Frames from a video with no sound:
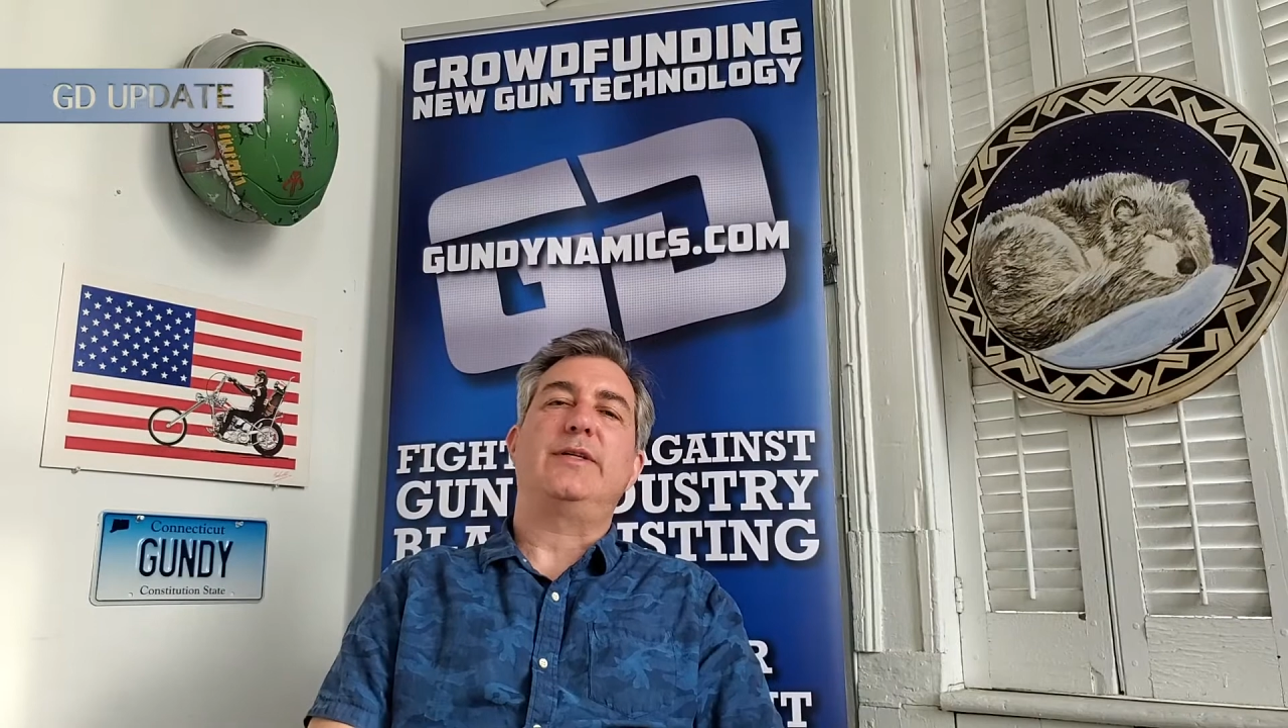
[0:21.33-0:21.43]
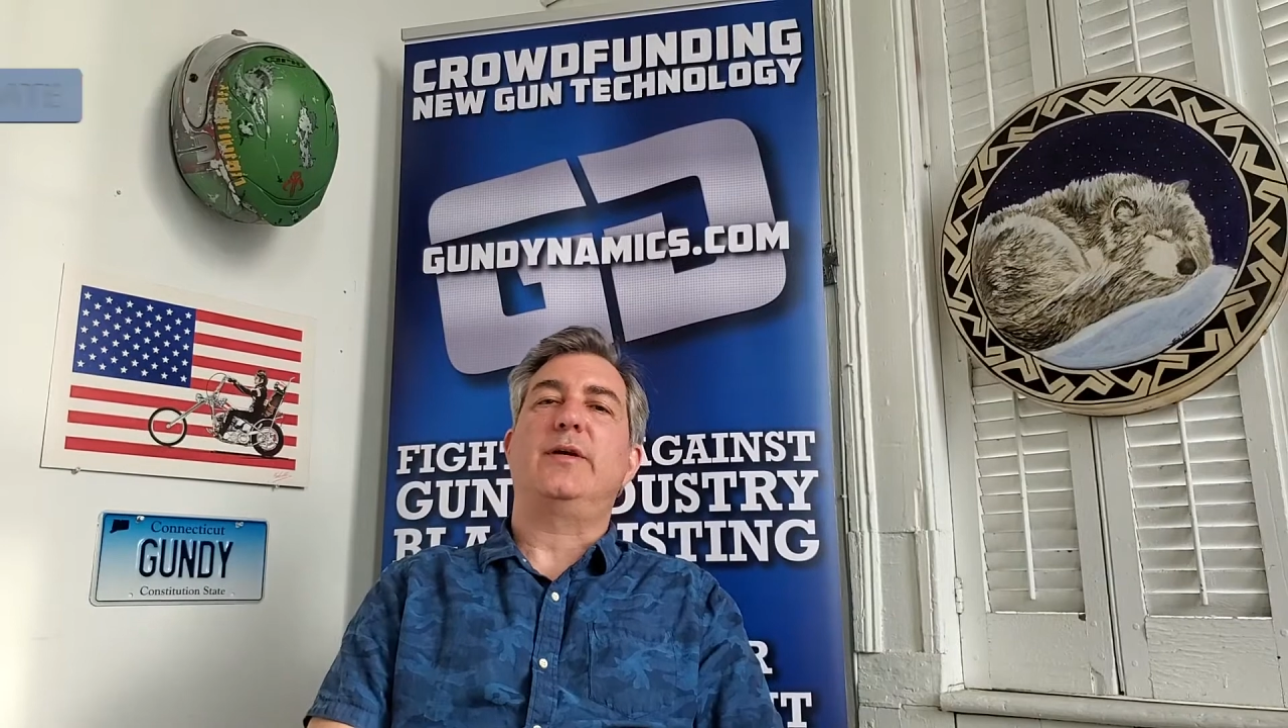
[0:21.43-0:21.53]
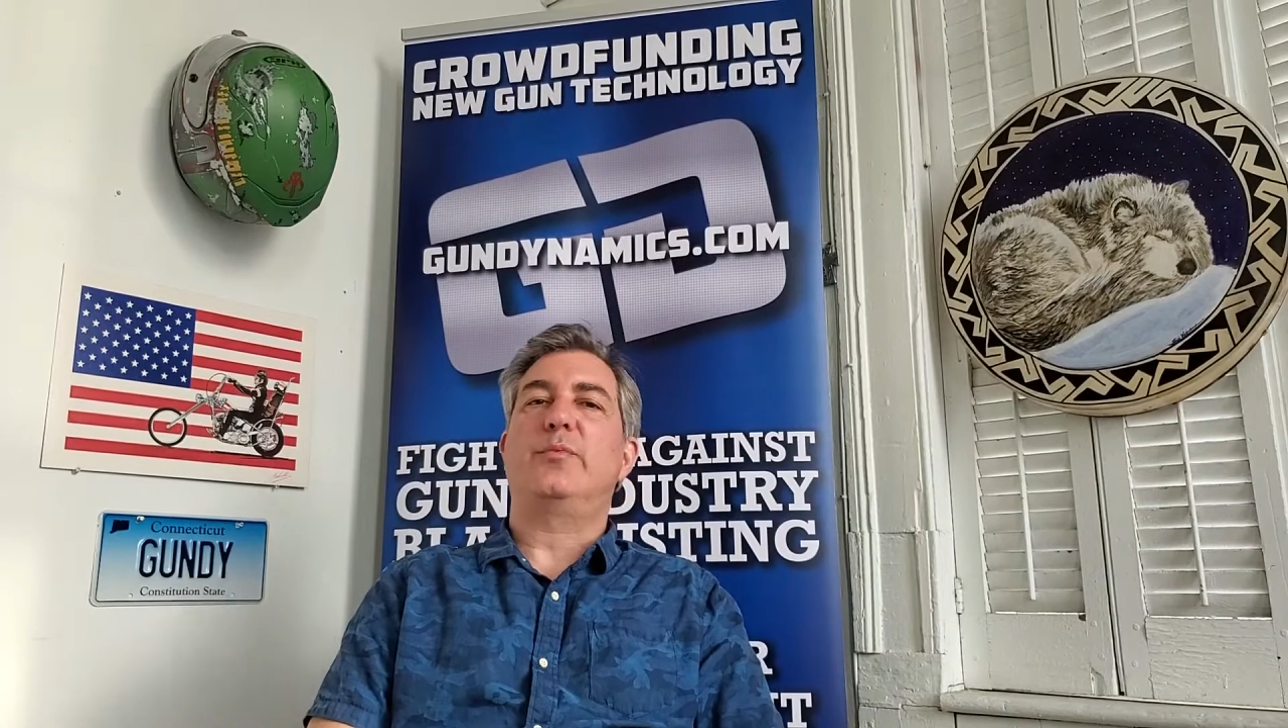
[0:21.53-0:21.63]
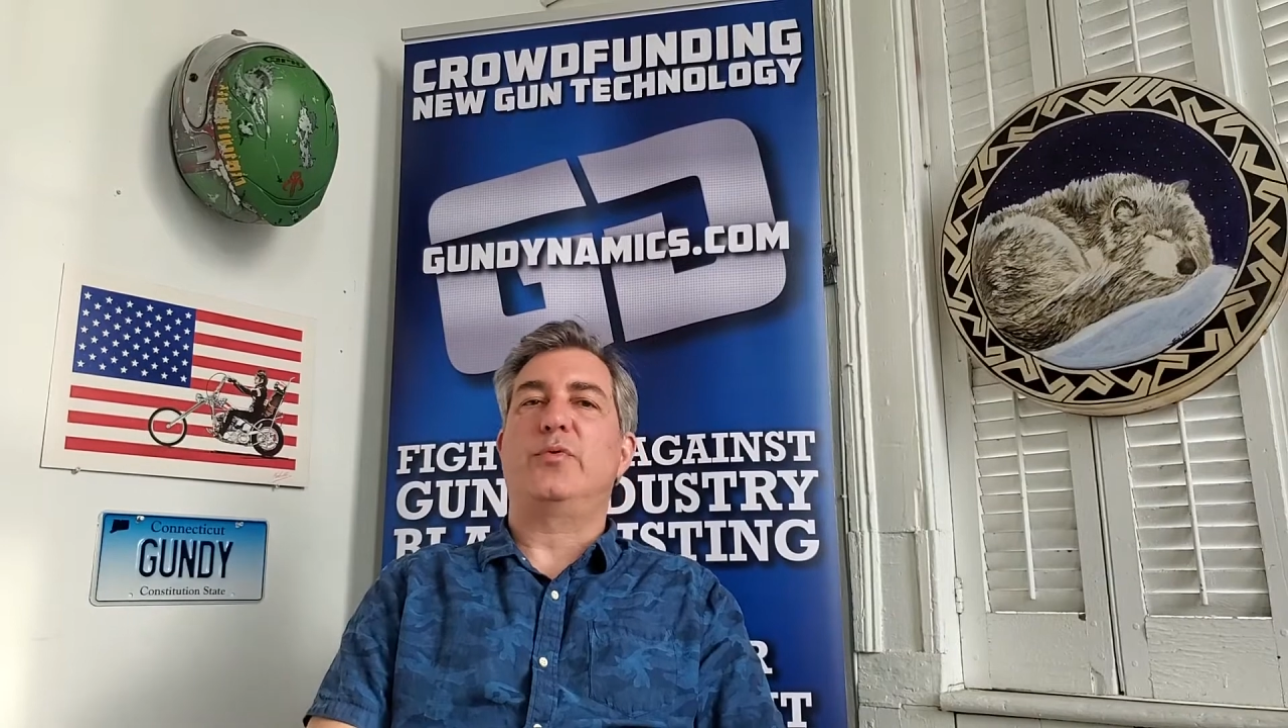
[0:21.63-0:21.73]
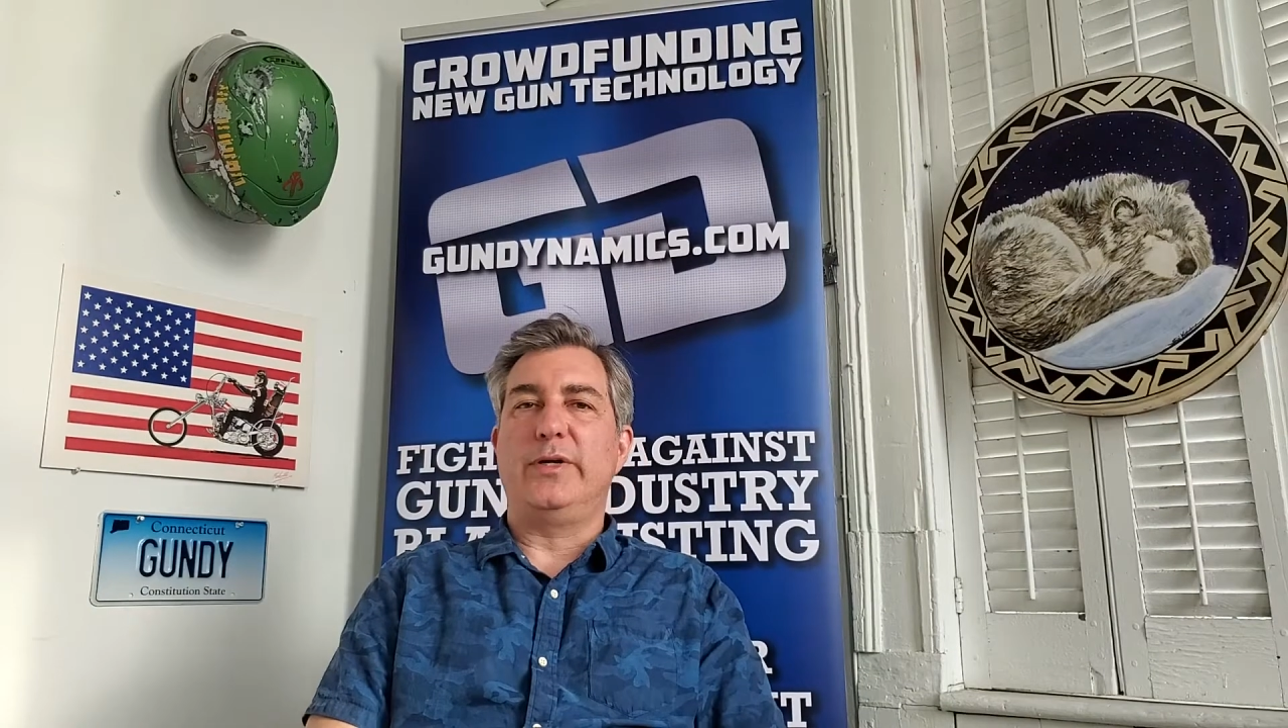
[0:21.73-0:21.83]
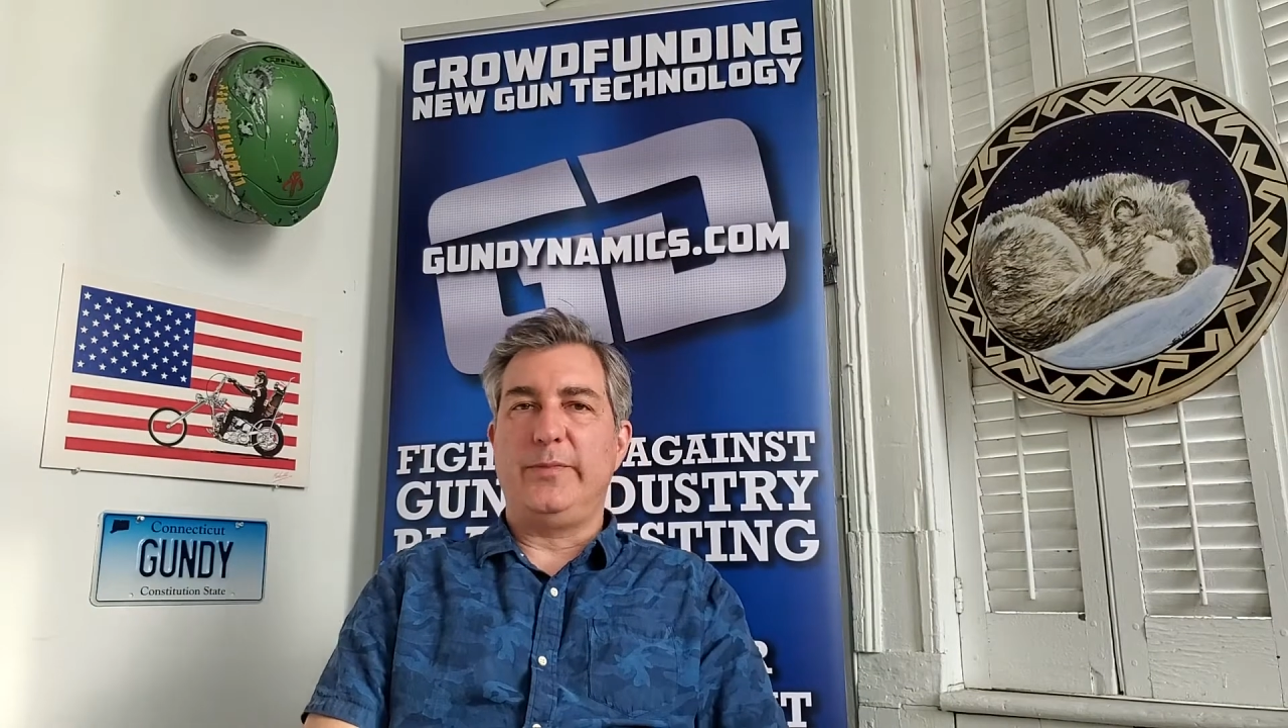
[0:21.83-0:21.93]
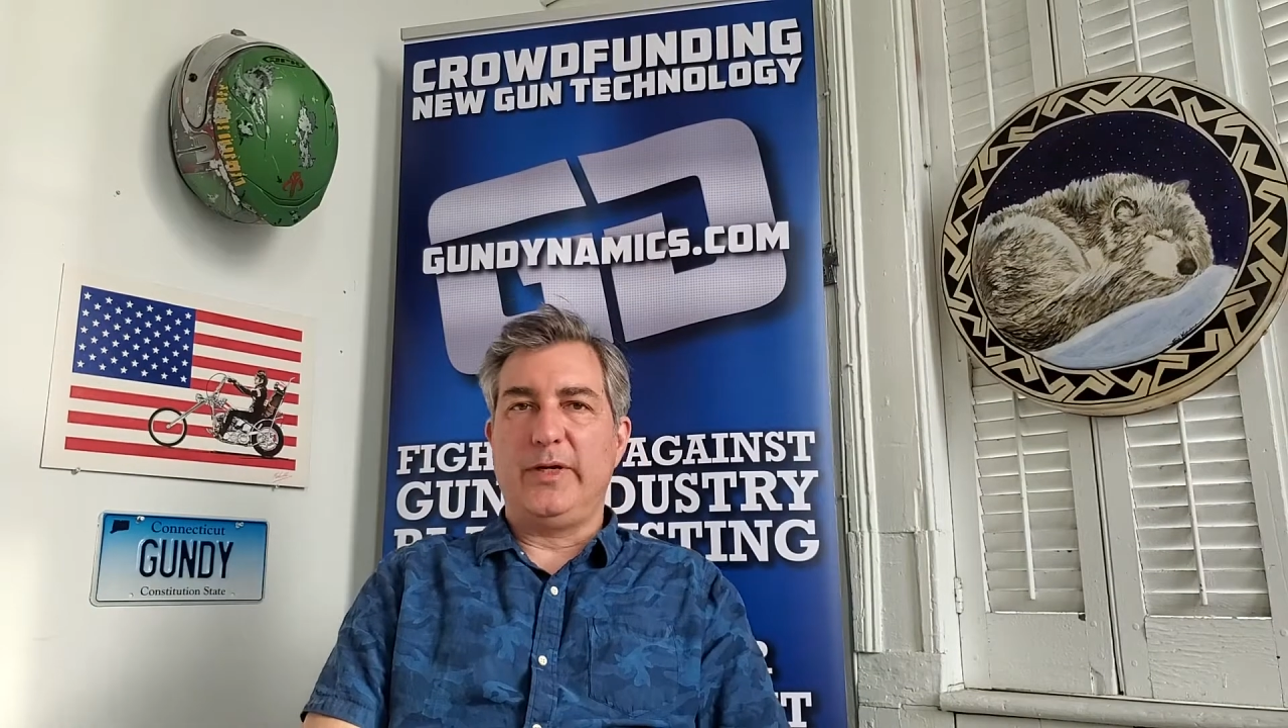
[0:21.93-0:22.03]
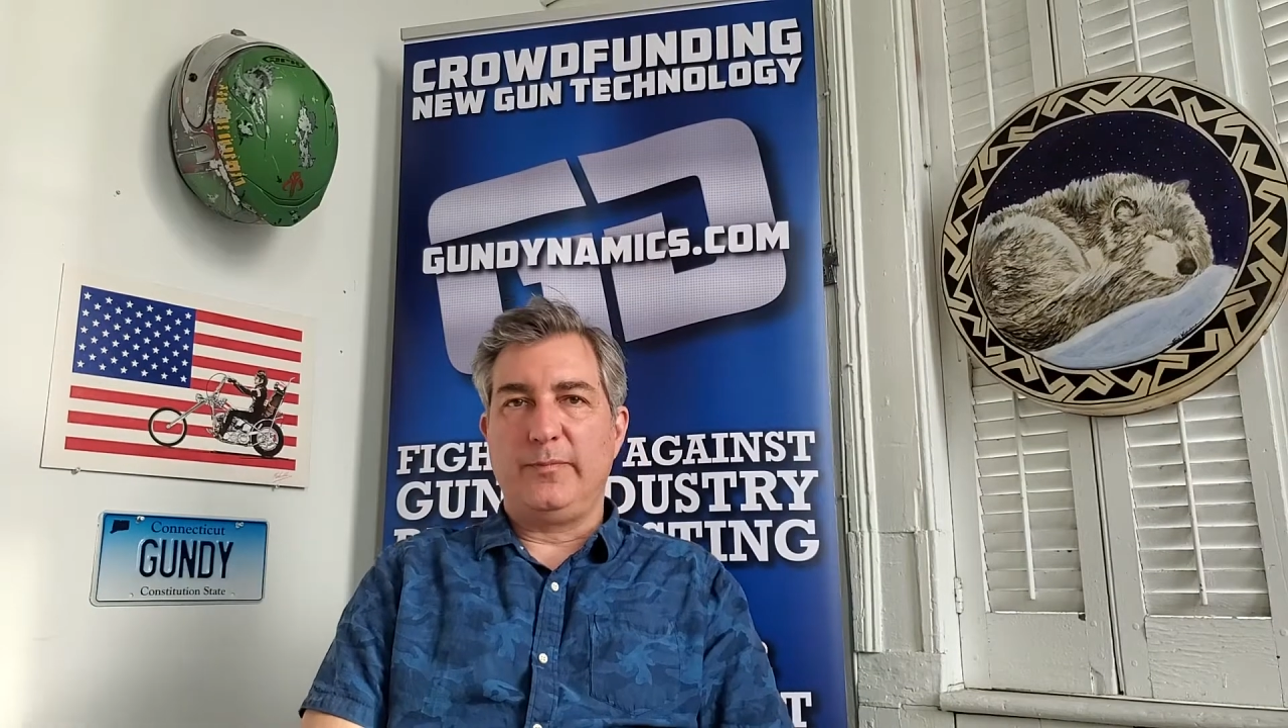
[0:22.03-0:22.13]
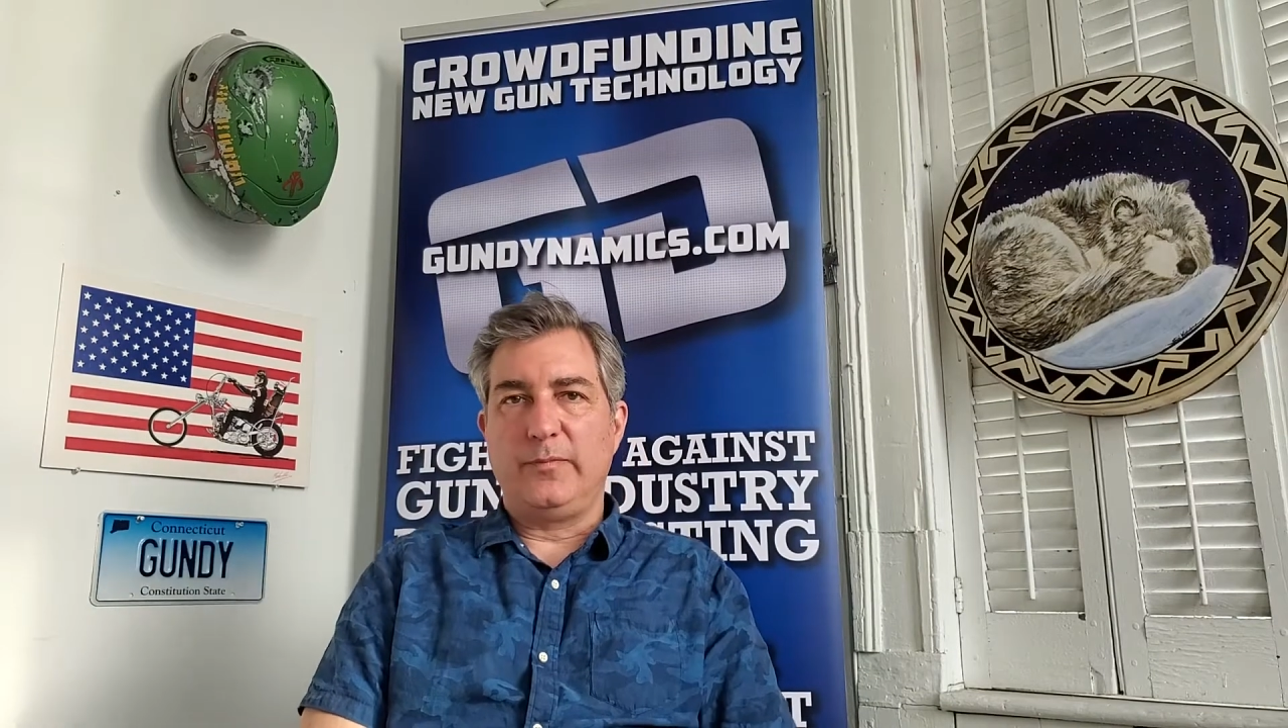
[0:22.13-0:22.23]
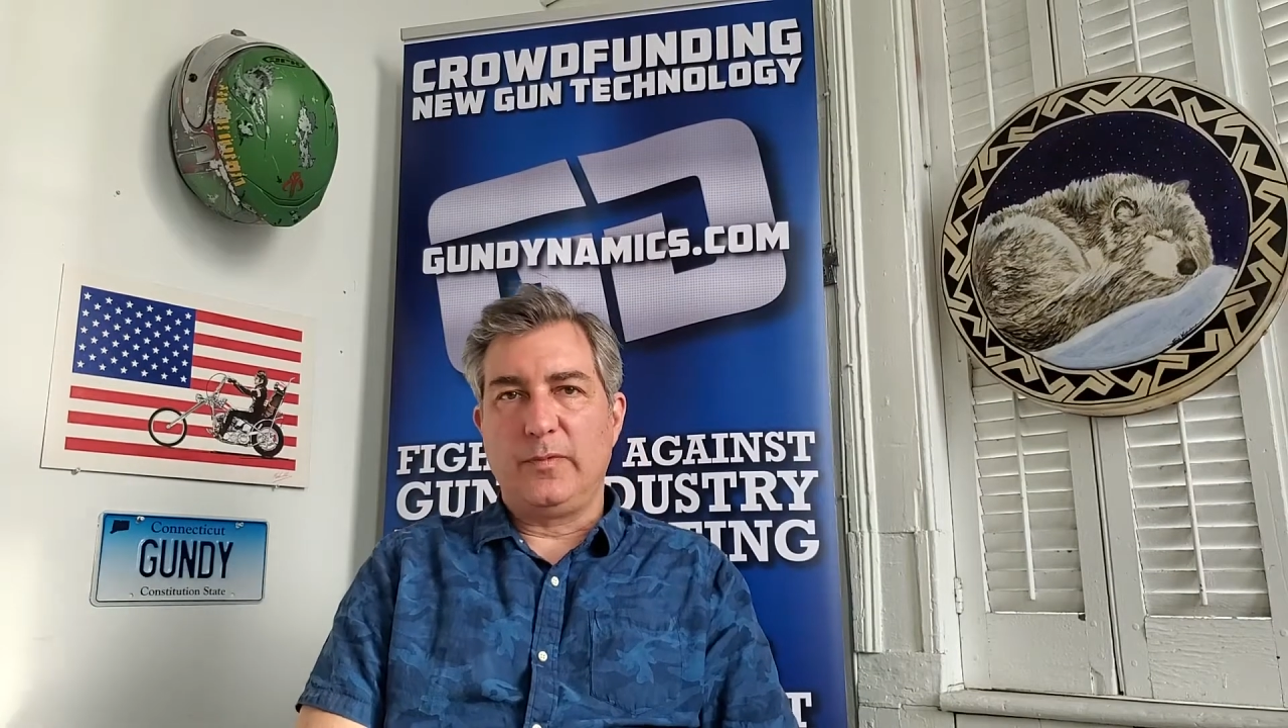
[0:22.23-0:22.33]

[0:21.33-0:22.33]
at a premium.